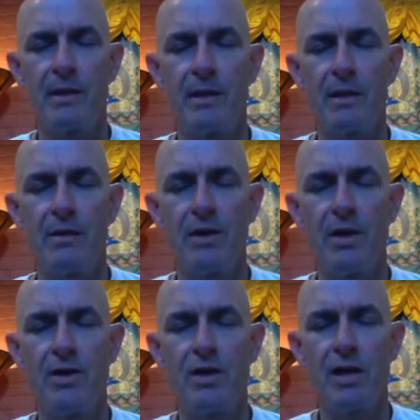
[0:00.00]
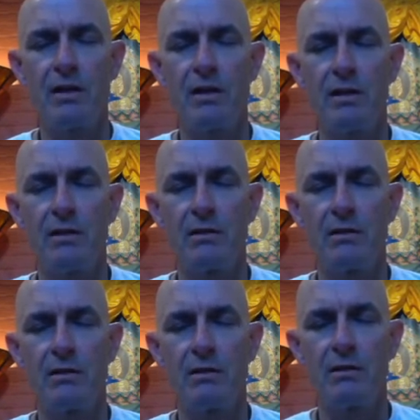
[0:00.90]
and very gently
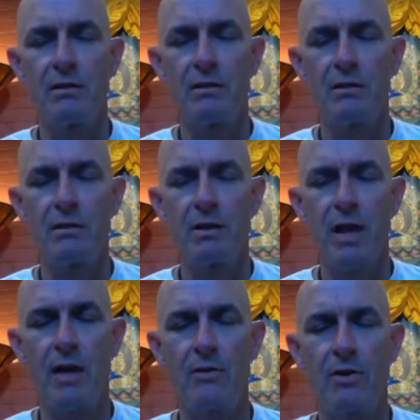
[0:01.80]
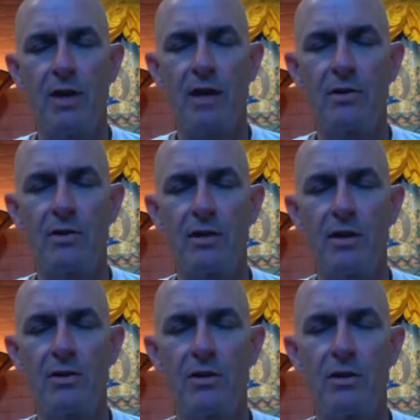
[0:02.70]
allow your
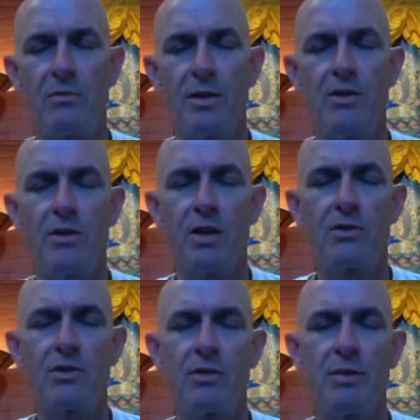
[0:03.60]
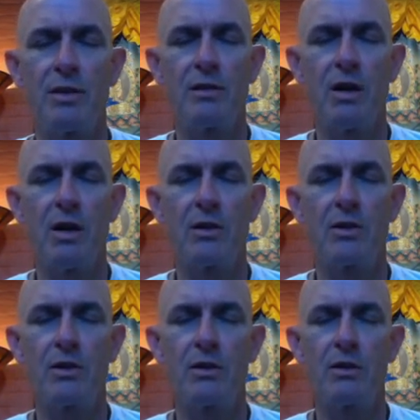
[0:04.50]
exhalation to be just a bit
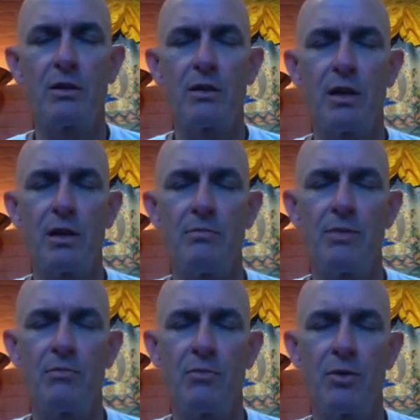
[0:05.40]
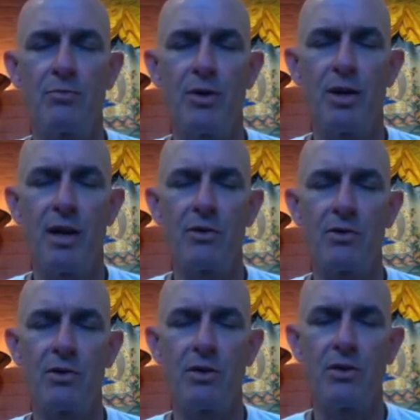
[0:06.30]
longer and a bit more pronounced
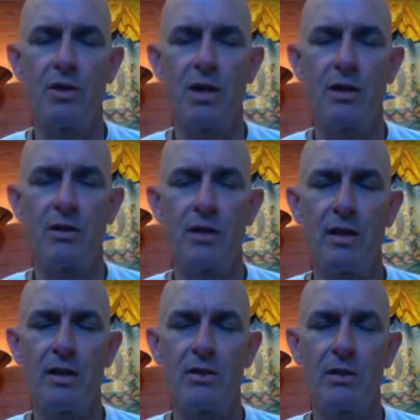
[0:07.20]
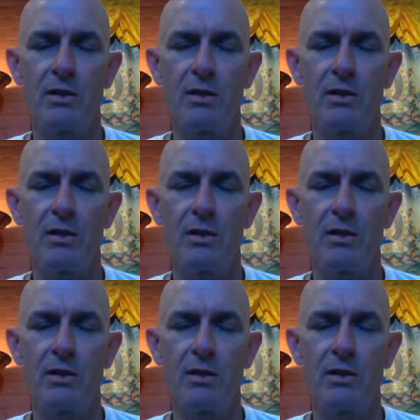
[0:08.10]
than your inhalation.